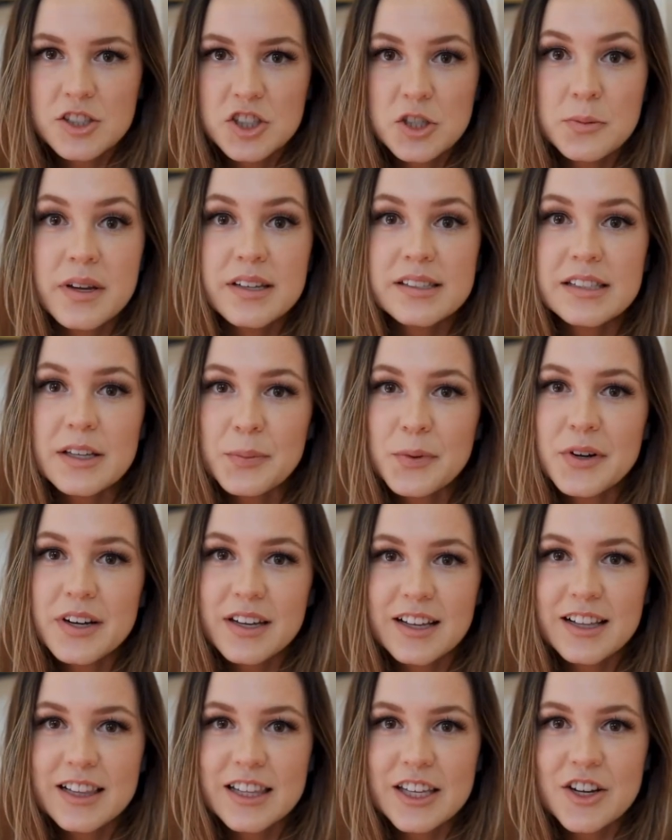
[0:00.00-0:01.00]
She makes it
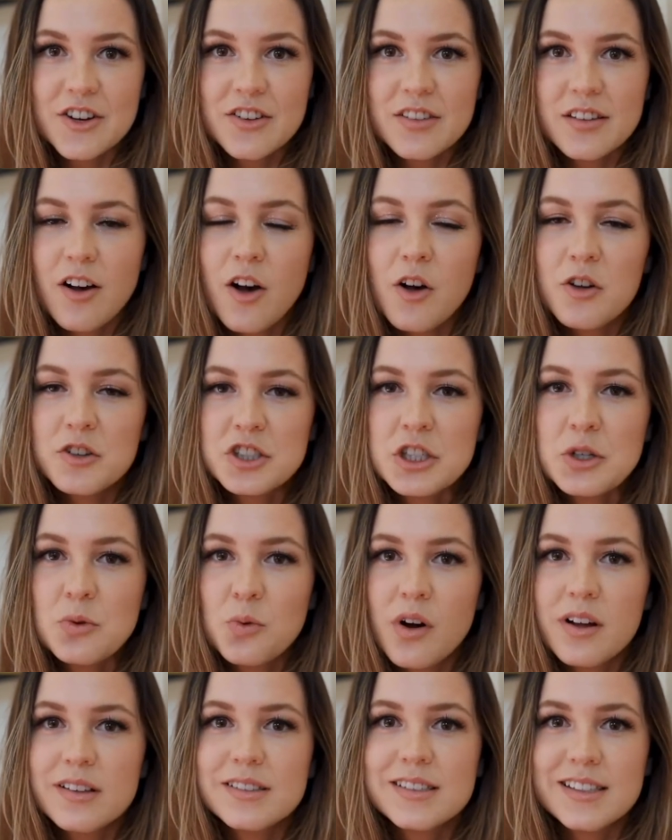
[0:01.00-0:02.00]
pretty clear that all she
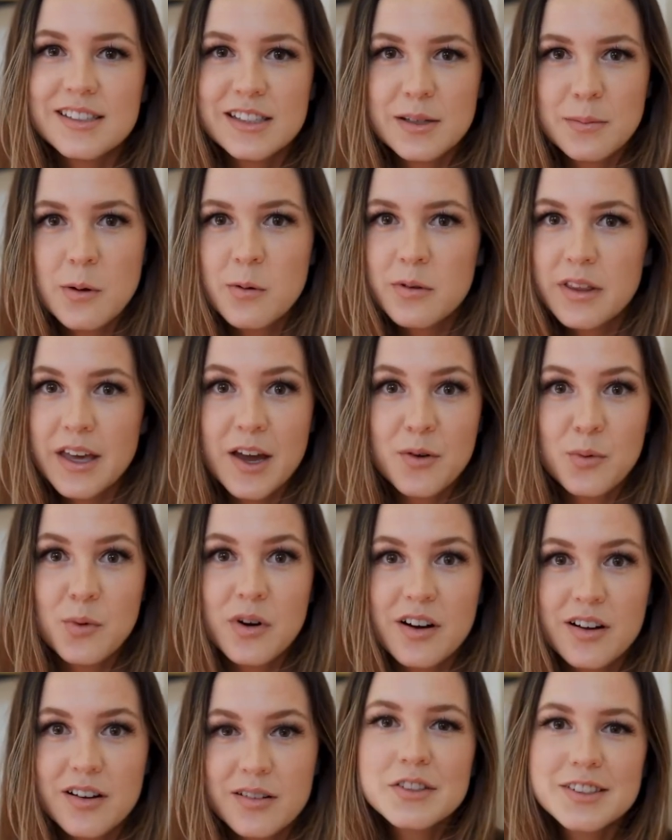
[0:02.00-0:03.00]
wants is to be with Edward.